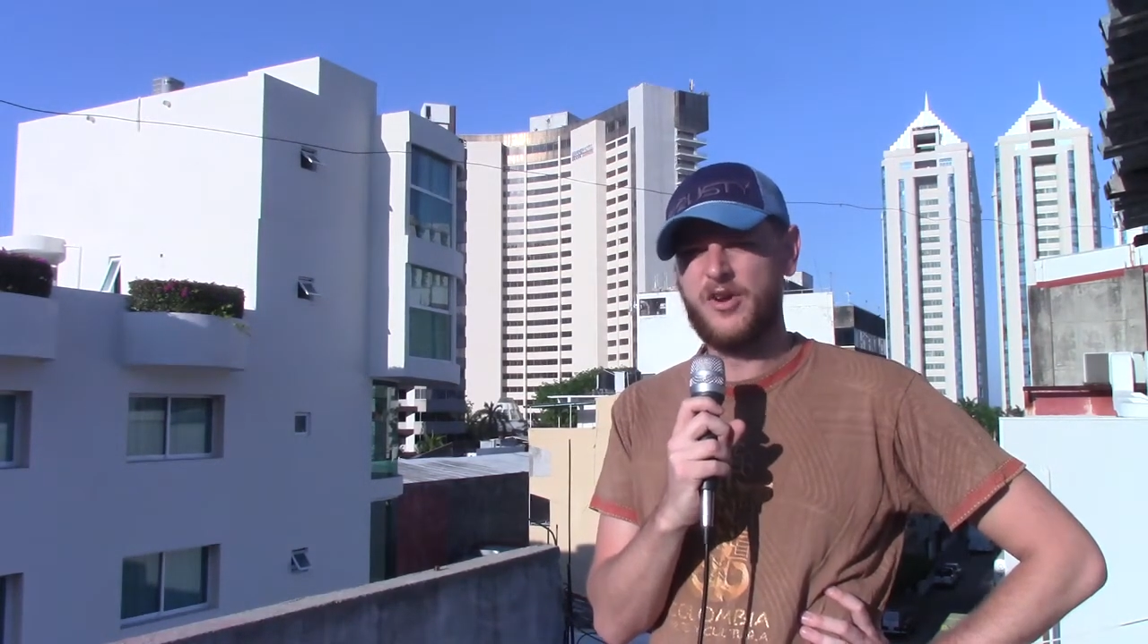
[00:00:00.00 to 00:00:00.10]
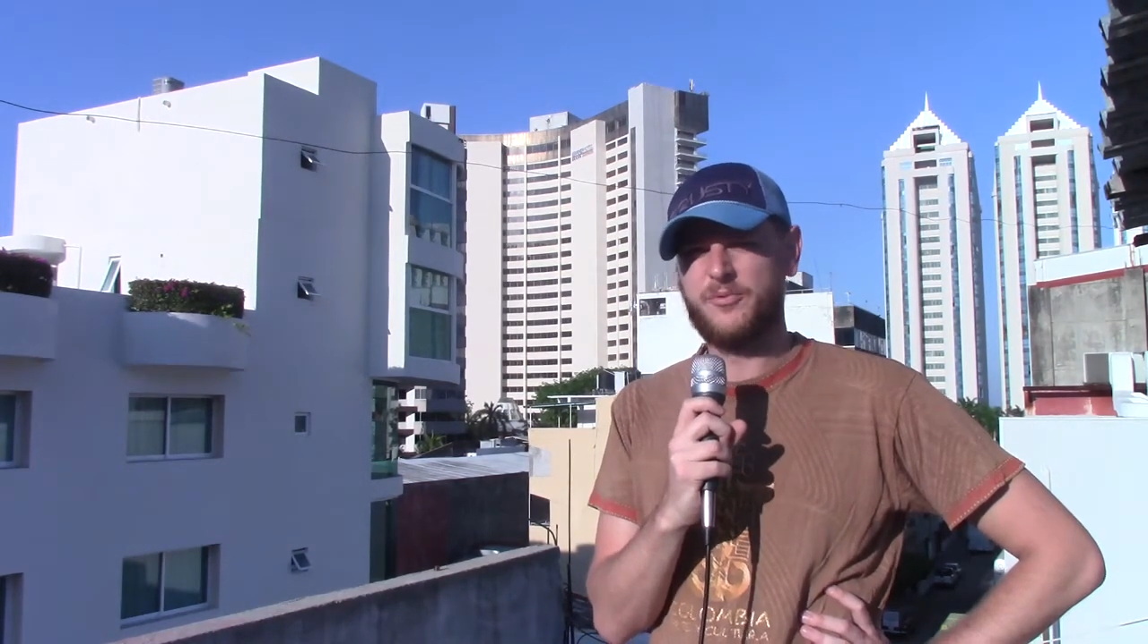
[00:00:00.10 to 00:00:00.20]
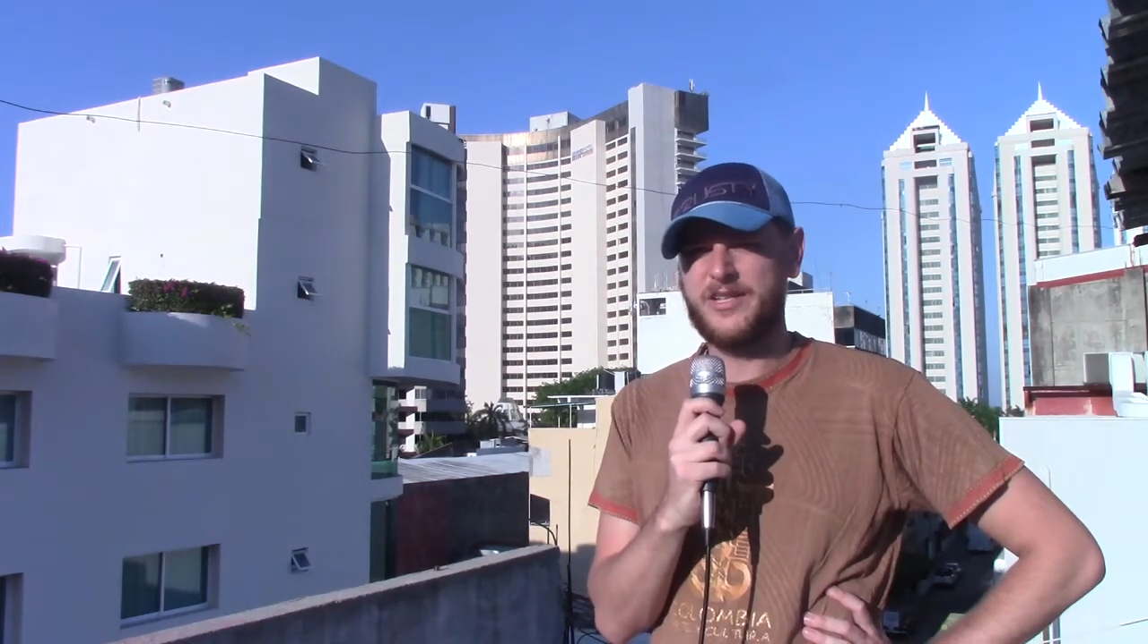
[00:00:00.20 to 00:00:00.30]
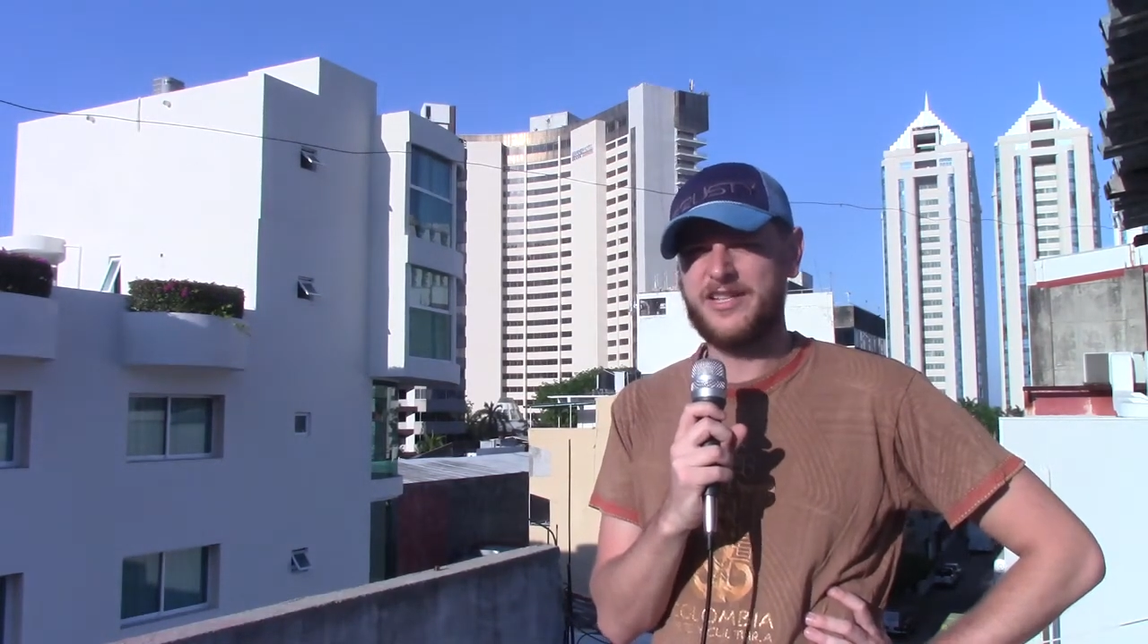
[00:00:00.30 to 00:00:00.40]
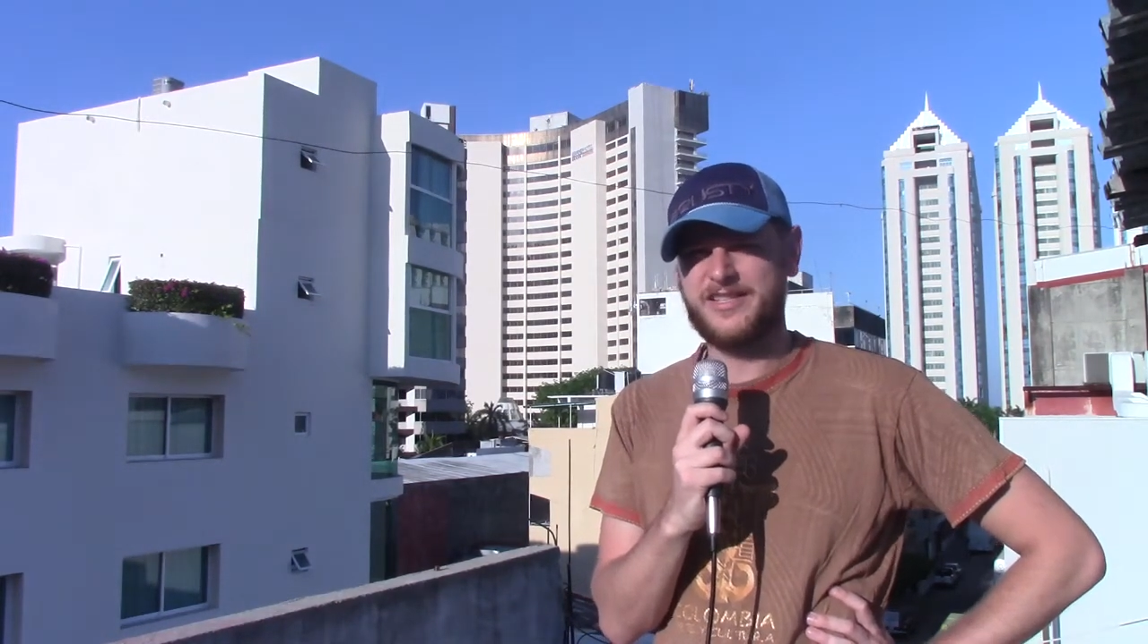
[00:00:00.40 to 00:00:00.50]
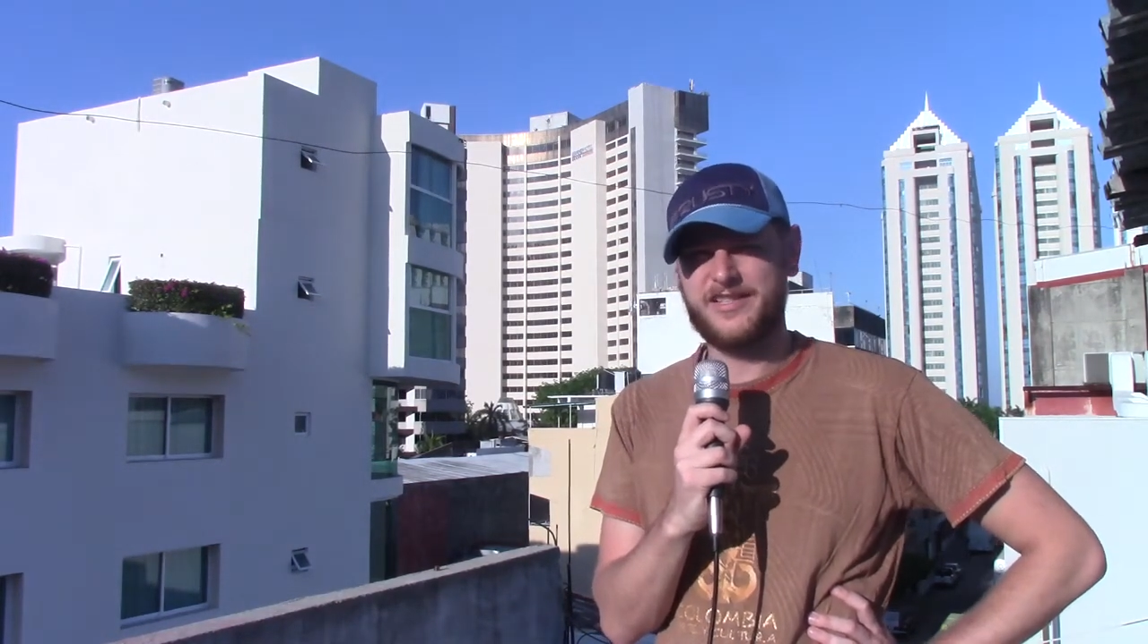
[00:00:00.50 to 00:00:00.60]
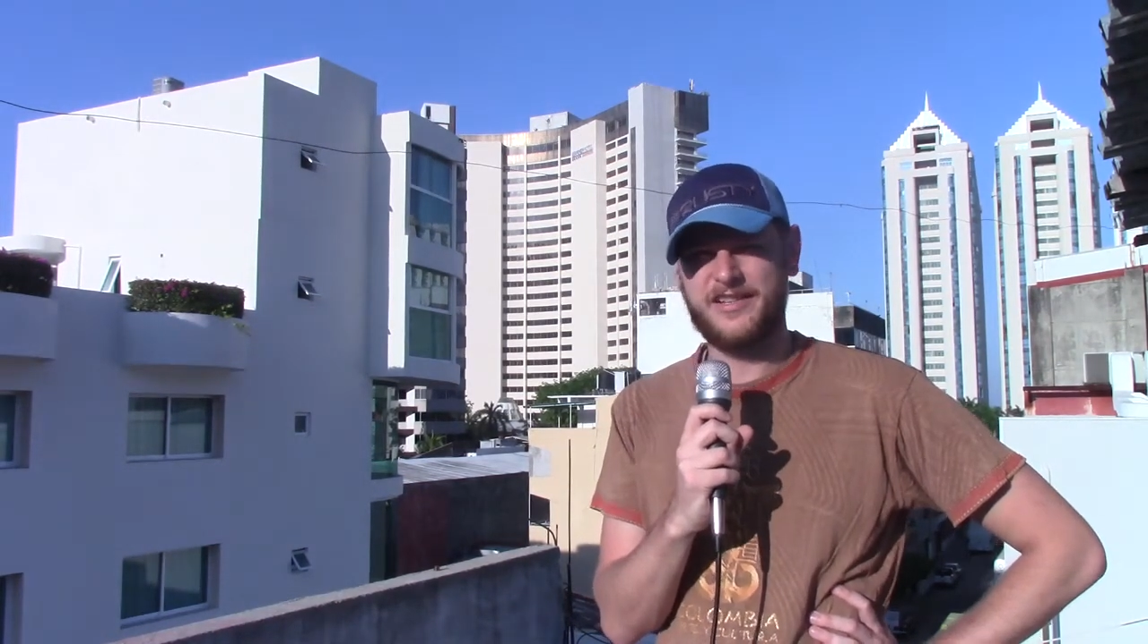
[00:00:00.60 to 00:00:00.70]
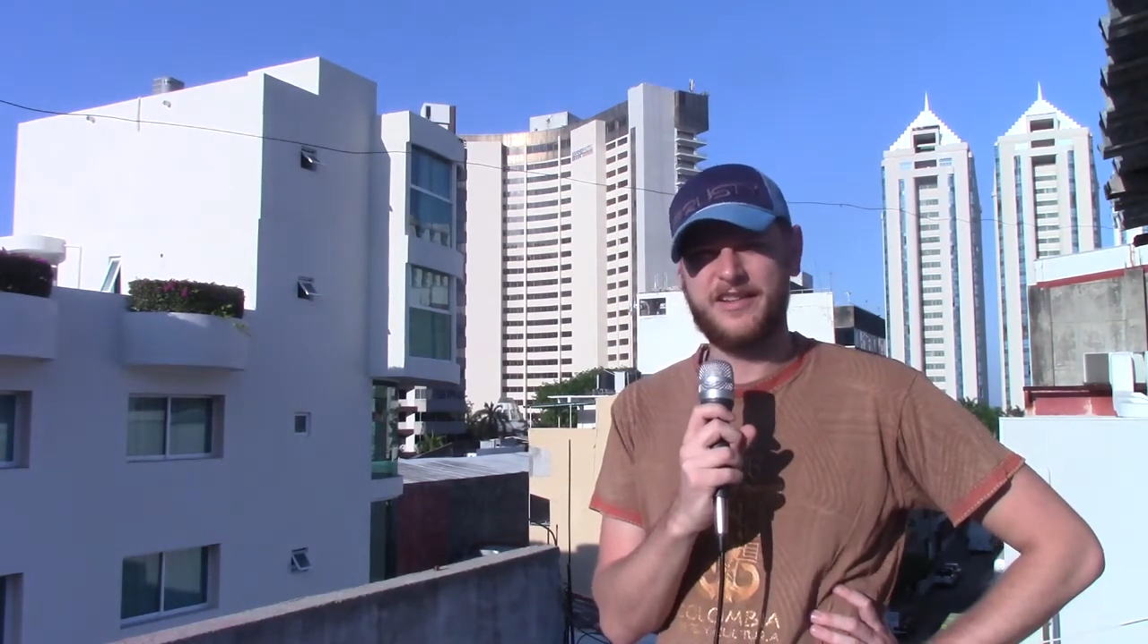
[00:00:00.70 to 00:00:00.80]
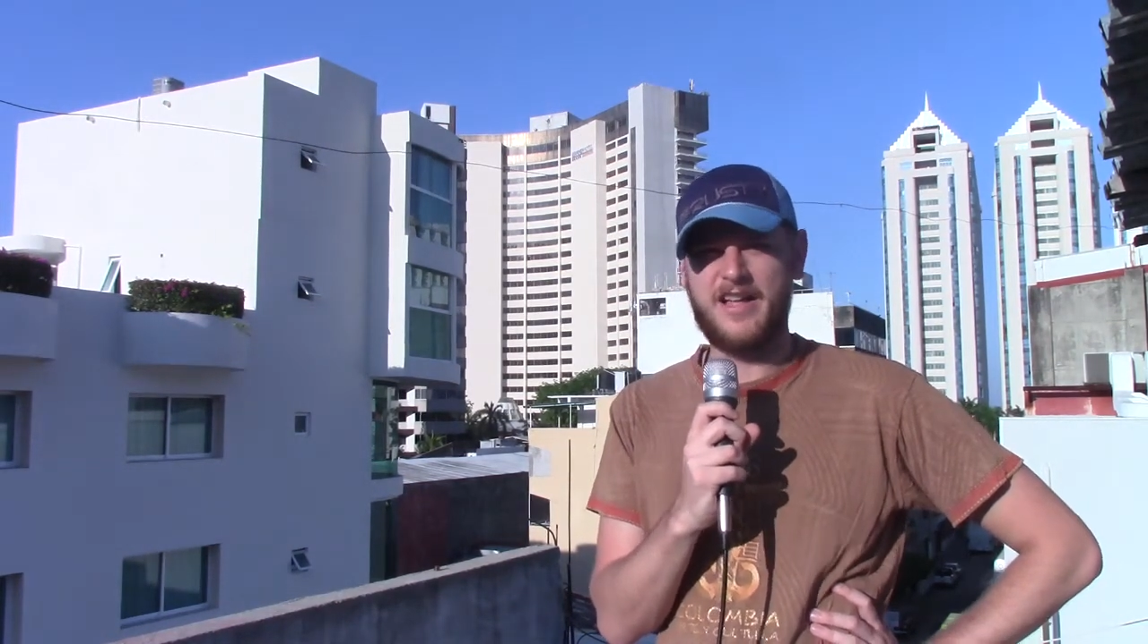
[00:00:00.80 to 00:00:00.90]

which is